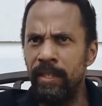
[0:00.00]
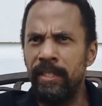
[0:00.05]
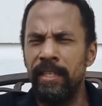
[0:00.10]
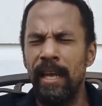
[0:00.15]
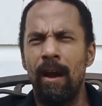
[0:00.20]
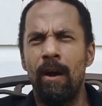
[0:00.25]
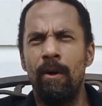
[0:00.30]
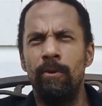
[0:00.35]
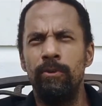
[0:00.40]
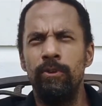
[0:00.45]
It's
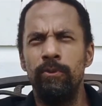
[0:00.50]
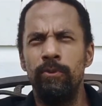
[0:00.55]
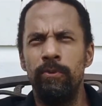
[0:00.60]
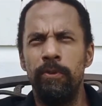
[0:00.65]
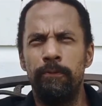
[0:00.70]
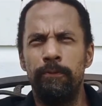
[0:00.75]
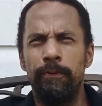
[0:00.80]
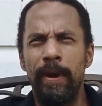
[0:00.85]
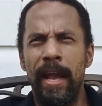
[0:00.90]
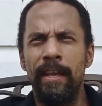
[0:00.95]
like, how do you
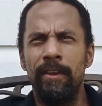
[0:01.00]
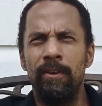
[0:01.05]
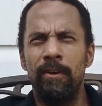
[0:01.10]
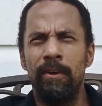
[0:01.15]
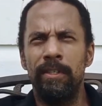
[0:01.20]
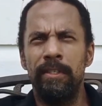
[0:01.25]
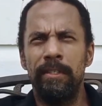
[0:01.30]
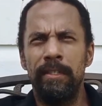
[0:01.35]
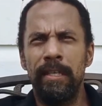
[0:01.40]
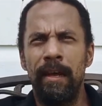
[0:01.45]
define
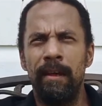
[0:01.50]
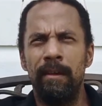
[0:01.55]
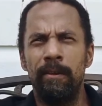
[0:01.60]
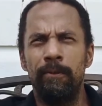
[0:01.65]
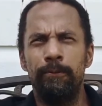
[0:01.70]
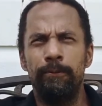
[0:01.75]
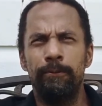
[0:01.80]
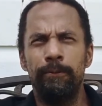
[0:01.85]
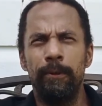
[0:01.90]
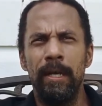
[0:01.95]

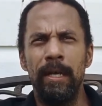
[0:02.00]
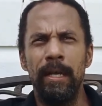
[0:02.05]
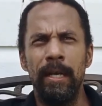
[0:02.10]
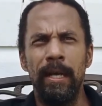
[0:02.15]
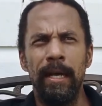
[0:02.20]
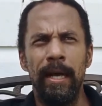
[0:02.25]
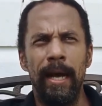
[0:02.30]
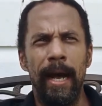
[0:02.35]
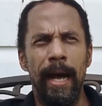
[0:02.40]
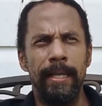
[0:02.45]
yourself
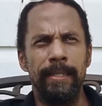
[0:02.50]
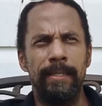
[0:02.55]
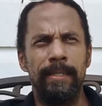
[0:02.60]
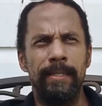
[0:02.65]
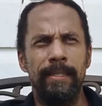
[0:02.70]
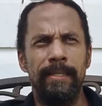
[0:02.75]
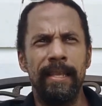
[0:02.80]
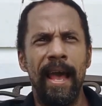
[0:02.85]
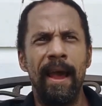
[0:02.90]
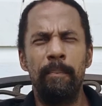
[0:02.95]
as
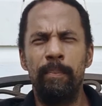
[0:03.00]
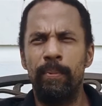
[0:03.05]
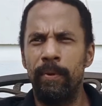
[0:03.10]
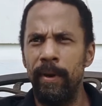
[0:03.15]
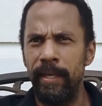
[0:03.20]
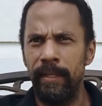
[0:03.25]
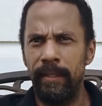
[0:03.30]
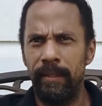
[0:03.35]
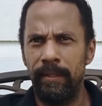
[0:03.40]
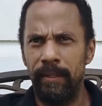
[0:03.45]

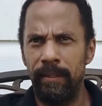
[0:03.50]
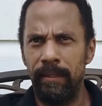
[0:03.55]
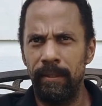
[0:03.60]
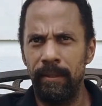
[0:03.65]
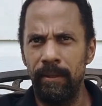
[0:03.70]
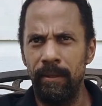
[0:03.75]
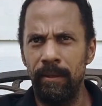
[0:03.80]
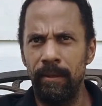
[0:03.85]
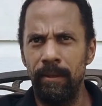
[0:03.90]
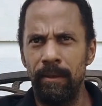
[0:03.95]
separate,
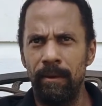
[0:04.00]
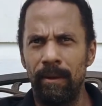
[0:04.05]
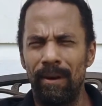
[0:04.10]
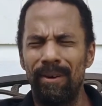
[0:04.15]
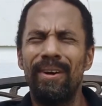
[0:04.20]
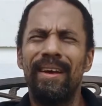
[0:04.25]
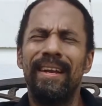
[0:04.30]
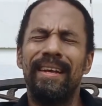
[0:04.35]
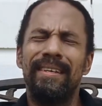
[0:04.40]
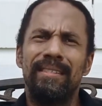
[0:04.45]
or
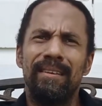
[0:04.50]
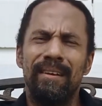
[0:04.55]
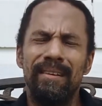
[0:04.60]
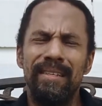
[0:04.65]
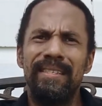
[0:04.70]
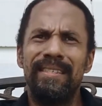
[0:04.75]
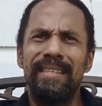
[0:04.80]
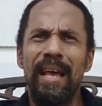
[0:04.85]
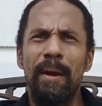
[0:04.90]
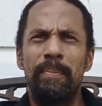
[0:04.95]
not
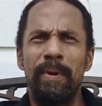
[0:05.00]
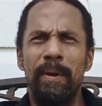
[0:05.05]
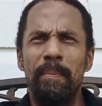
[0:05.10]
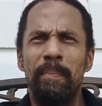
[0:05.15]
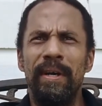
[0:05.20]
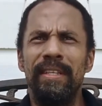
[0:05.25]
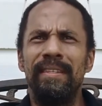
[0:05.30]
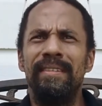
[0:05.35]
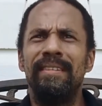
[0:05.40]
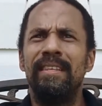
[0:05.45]
necessarily separate,
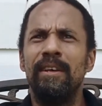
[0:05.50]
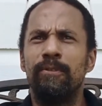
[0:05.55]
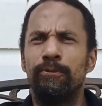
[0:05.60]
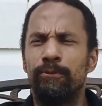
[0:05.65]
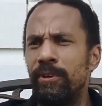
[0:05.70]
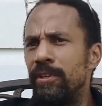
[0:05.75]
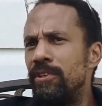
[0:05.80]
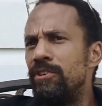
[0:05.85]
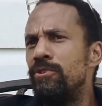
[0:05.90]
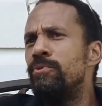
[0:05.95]
but
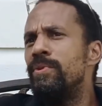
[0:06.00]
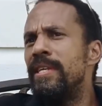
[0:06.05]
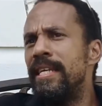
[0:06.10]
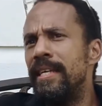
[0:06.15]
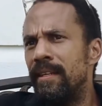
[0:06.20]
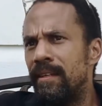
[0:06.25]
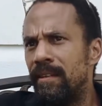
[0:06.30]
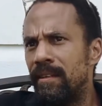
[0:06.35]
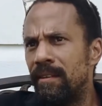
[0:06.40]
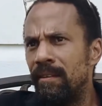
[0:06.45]
different,
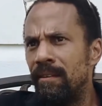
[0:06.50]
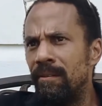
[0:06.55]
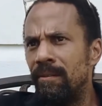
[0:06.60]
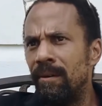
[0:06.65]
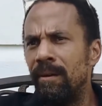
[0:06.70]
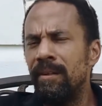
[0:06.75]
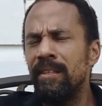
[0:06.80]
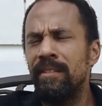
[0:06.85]
unique, you know.